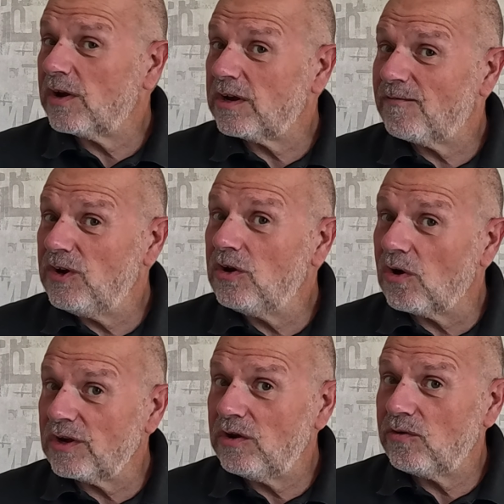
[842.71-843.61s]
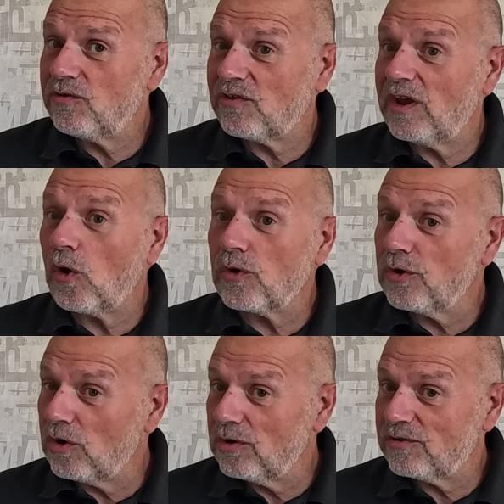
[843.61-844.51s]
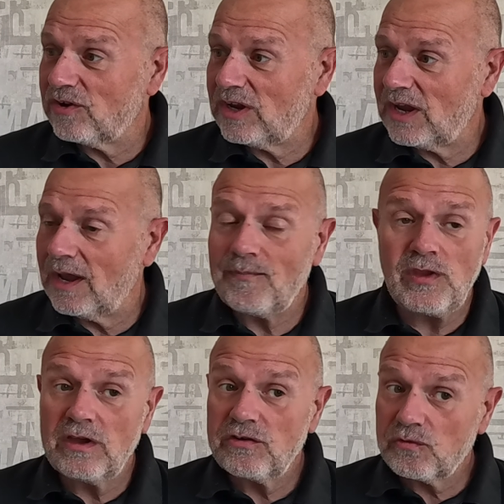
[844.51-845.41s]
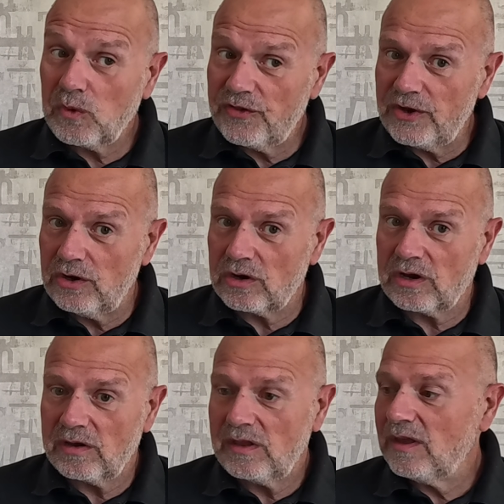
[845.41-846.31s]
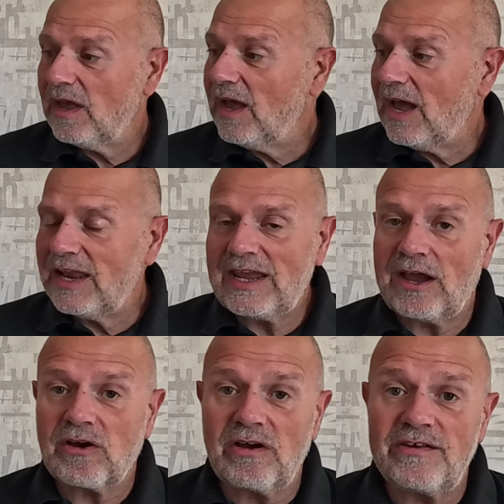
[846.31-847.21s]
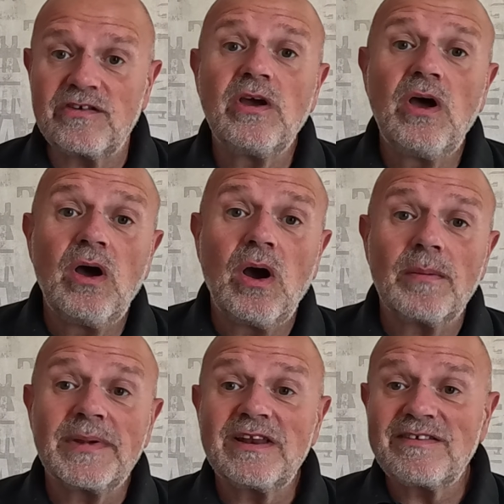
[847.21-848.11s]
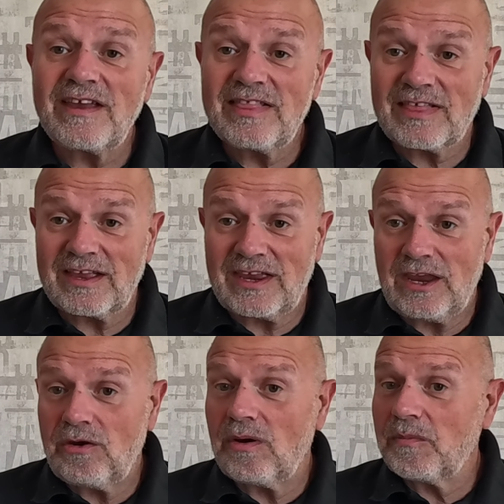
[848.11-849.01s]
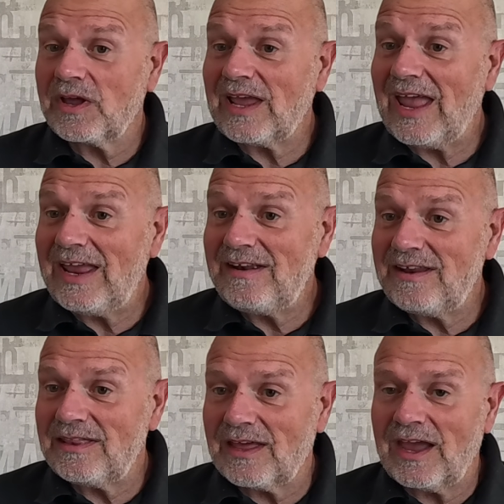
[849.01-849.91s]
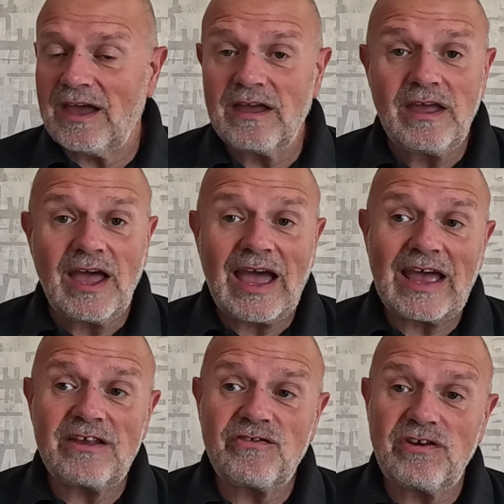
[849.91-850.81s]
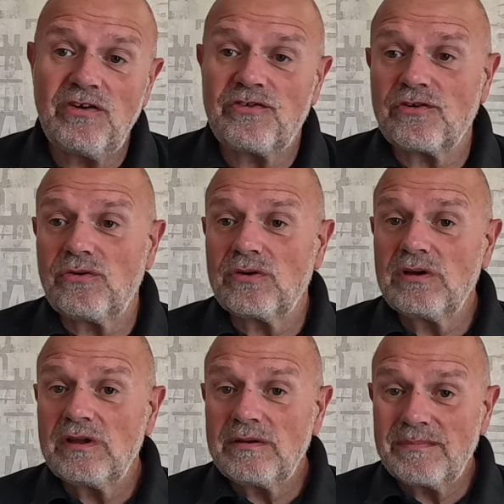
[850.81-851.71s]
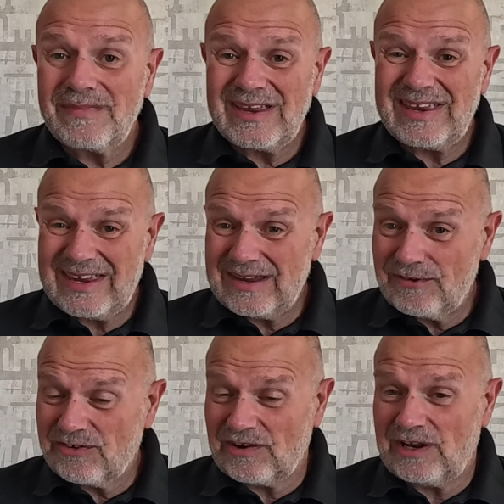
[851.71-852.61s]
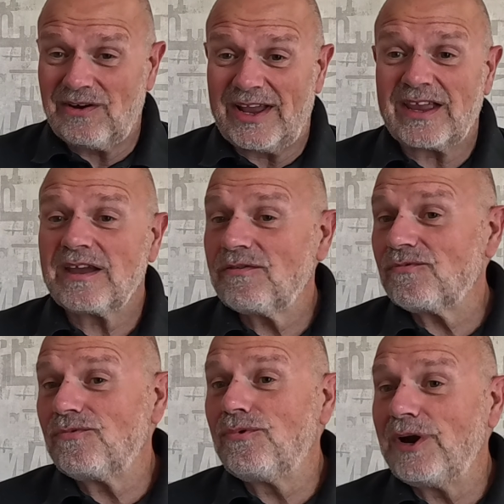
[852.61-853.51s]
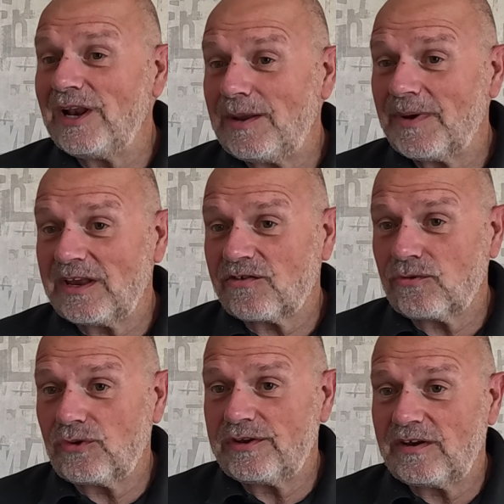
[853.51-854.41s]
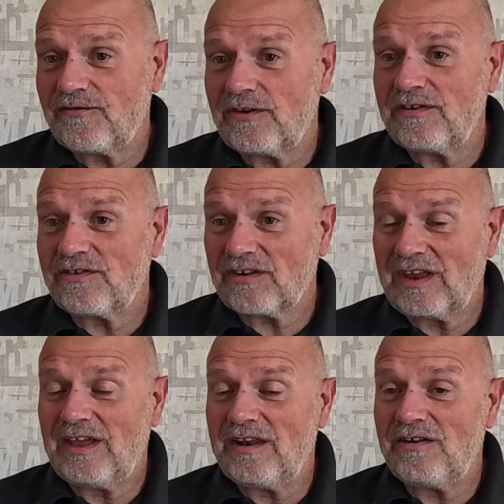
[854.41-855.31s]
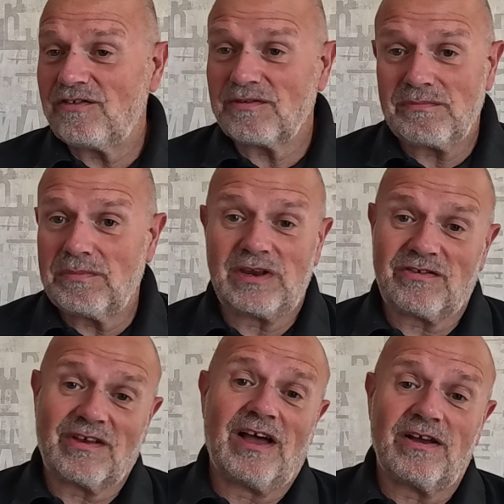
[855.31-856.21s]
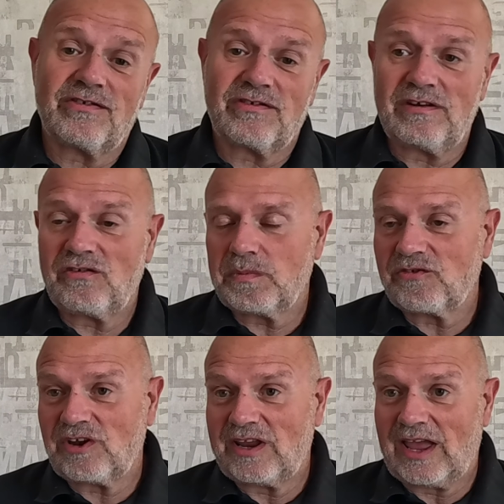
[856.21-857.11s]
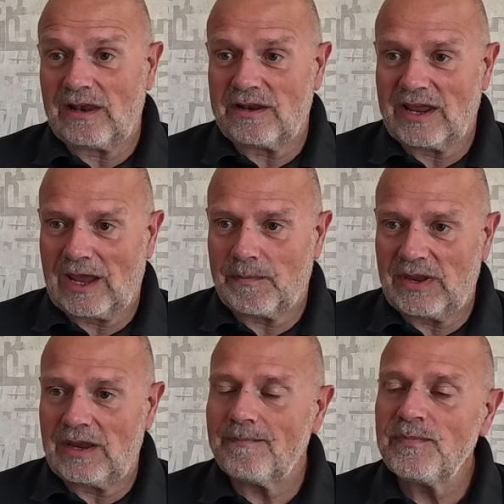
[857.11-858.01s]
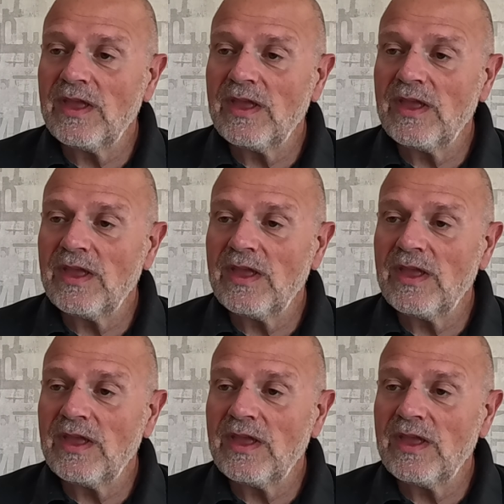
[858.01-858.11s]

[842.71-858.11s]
and you've not used it or not looked at it yet, it's worth a look. Anyhow, guys, I'm going to say thank you. I'm going to end it there. As usual, give us a like. Really makes all the difference and makes us, and especially Helen, happy.